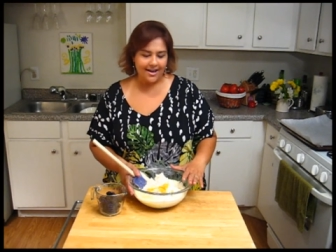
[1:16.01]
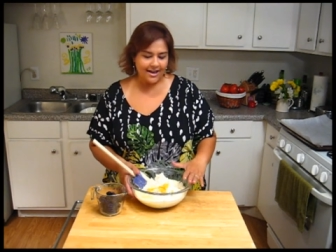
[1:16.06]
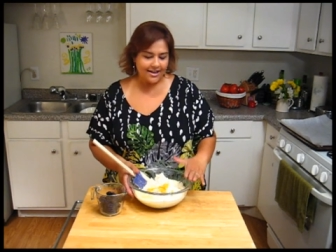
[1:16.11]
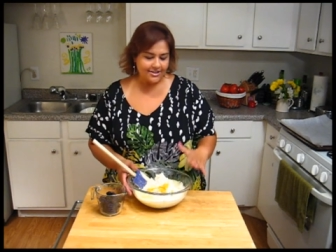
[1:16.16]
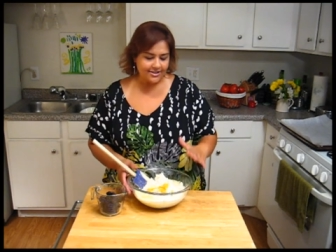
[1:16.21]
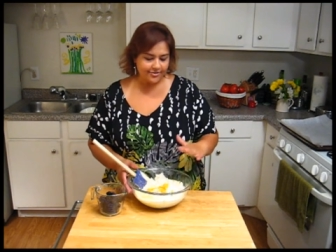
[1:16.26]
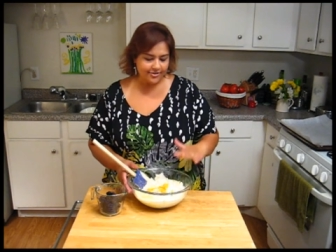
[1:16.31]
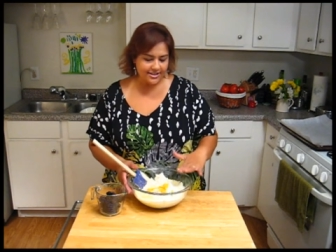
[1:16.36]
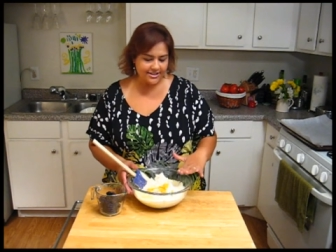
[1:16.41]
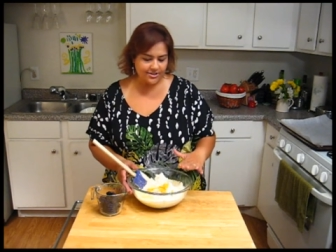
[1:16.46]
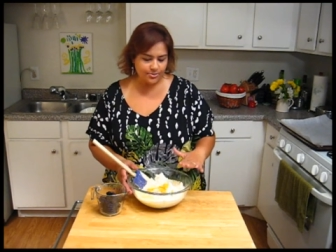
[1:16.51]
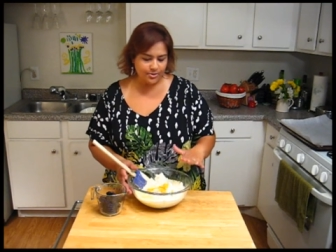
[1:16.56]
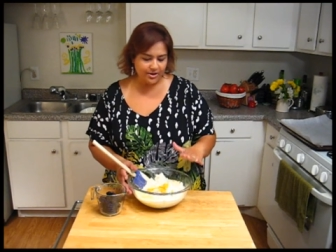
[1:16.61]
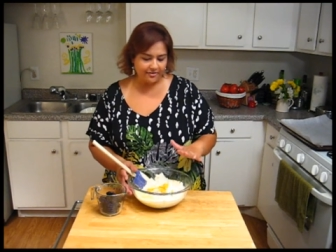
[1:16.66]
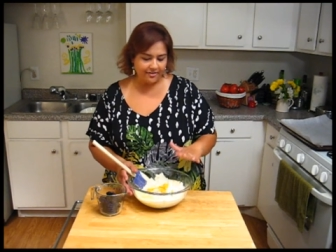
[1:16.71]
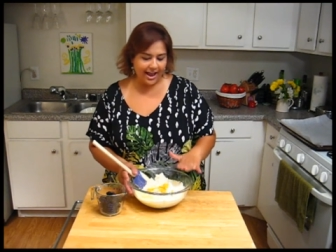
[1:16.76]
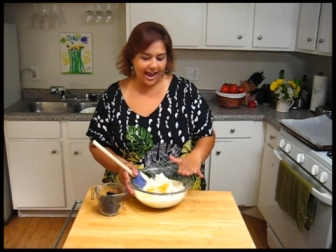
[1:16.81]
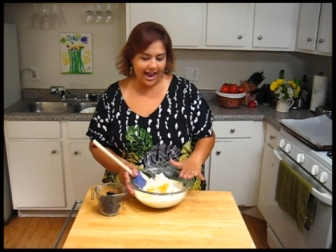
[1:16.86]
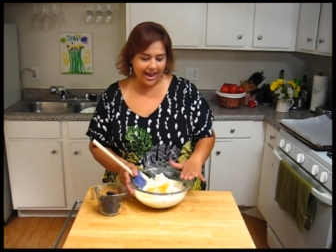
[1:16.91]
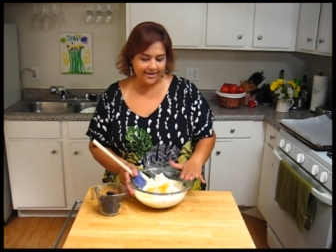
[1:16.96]
To this
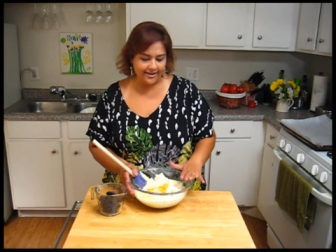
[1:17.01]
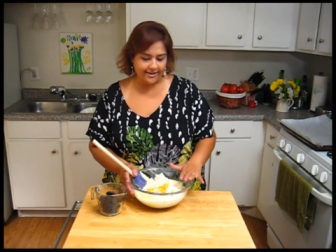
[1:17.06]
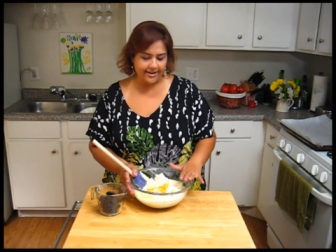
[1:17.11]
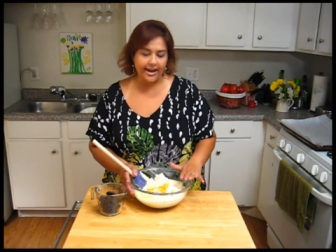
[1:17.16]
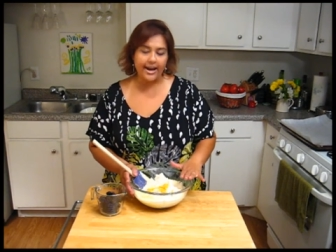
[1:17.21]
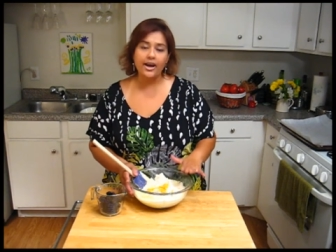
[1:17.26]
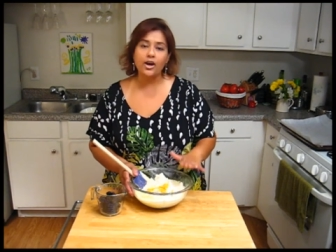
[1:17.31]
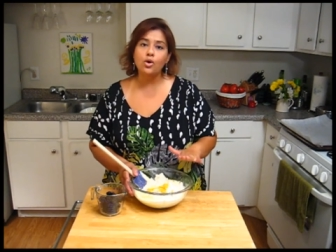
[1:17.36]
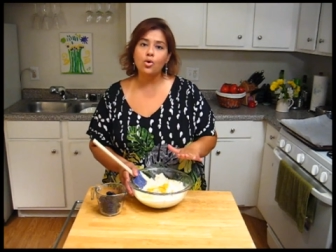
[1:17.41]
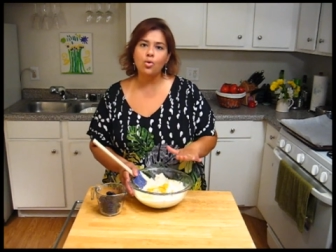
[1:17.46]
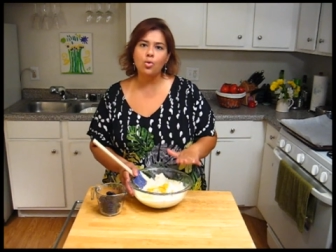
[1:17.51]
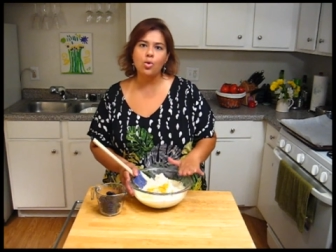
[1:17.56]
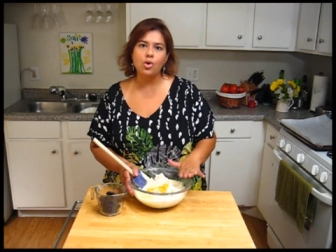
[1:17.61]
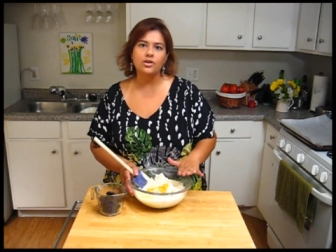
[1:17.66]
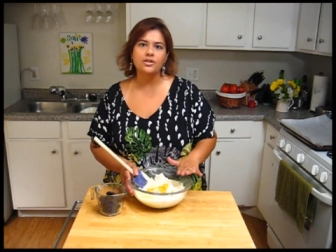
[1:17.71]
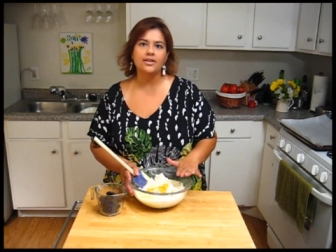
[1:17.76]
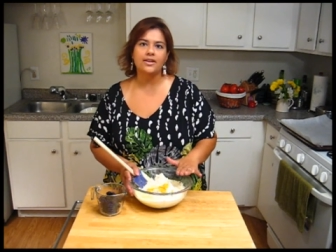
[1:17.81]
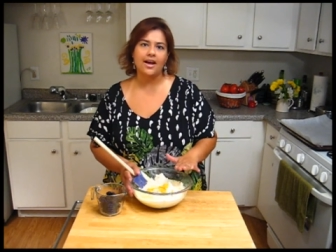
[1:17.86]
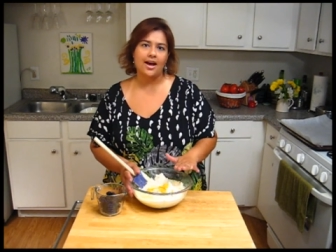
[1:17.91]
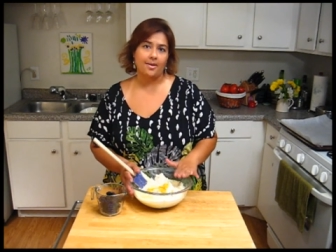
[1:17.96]
we've added a
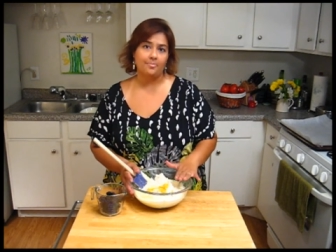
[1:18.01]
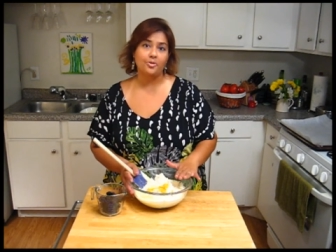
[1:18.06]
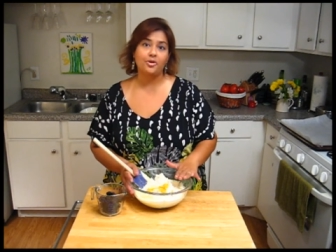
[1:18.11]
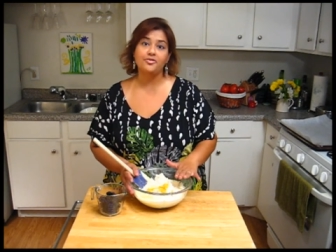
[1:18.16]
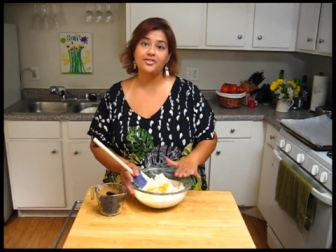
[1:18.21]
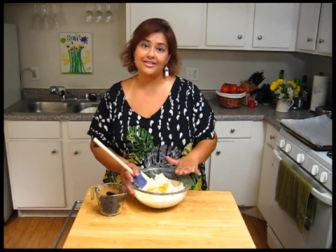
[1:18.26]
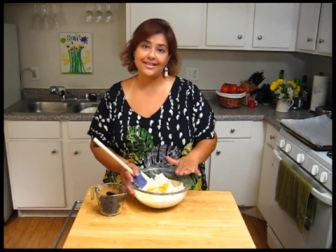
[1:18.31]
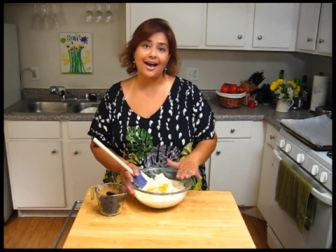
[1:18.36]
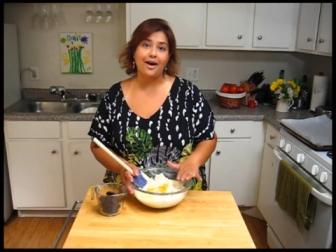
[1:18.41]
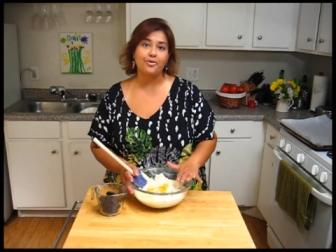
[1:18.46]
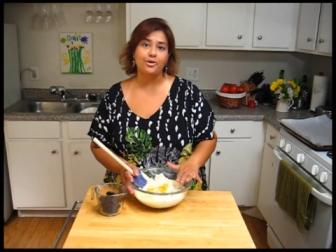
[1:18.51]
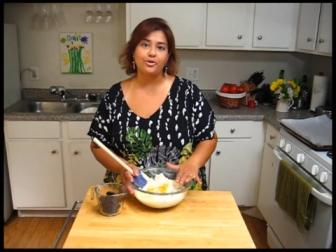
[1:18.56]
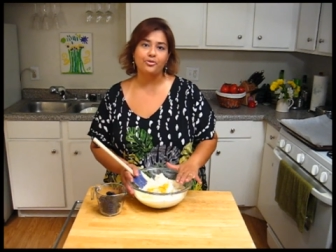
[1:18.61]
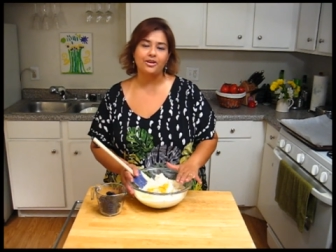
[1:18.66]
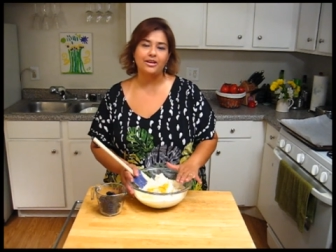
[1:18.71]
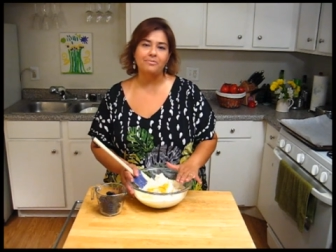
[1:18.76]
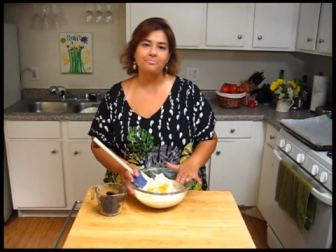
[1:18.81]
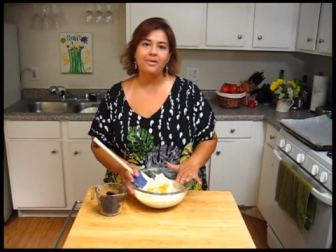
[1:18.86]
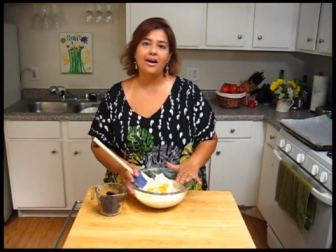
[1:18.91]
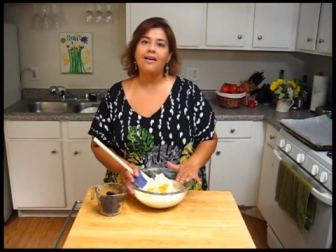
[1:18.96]
1/4 cup of sour
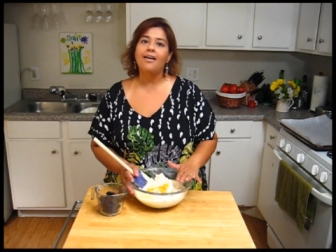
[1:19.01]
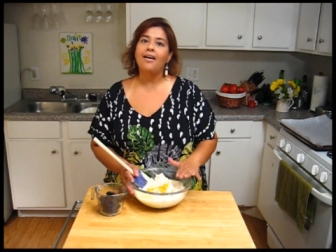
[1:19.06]
cream,